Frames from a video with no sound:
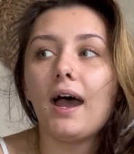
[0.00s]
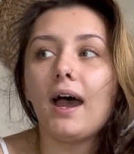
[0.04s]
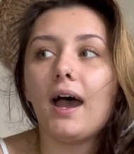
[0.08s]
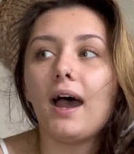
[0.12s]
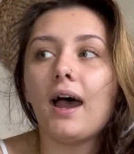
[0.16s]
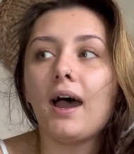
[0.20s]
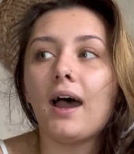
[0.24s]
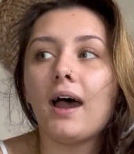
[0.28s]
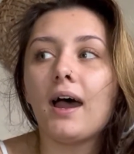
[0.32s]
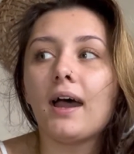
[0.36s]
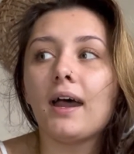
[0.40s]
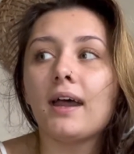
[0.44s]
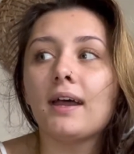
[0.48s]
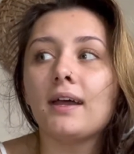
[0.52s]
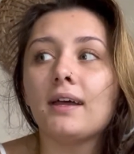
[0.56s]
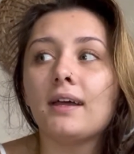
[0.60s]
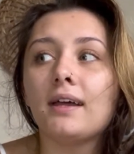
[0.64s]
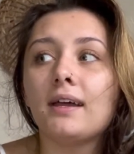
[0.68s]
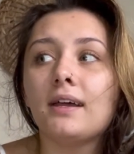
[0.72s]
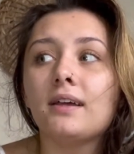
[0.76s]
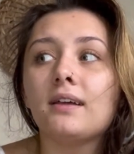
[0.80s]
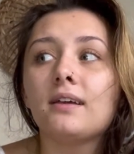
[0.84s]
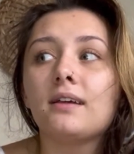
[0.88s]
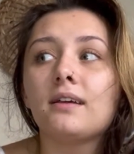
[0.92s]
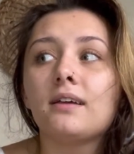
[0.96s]

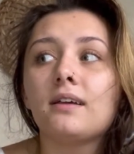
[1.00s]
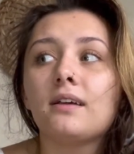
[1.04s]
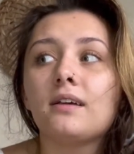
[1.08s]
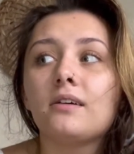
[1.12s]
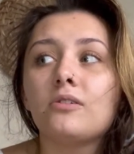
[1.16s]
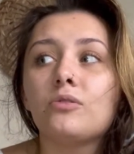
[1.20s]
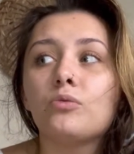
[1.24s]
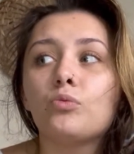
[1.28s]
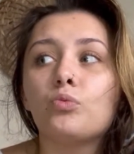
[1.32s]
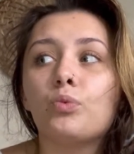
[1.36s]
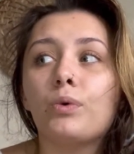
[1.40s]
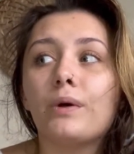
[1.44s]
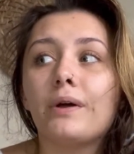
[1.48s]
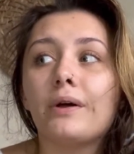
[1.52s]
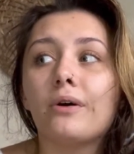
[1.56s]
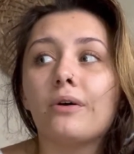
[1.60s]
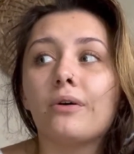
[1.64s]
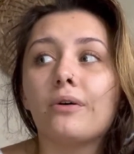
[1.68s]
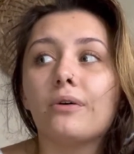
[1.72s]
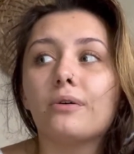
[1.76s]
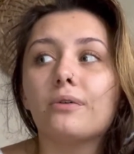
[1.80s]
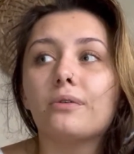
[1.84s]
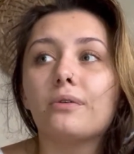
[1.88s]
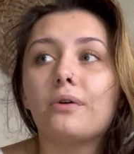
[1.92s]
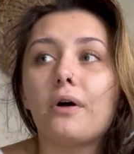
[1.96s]
I
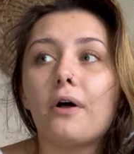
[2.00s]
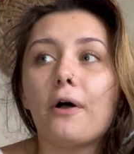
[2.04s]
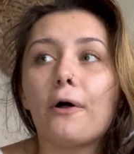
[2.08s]
will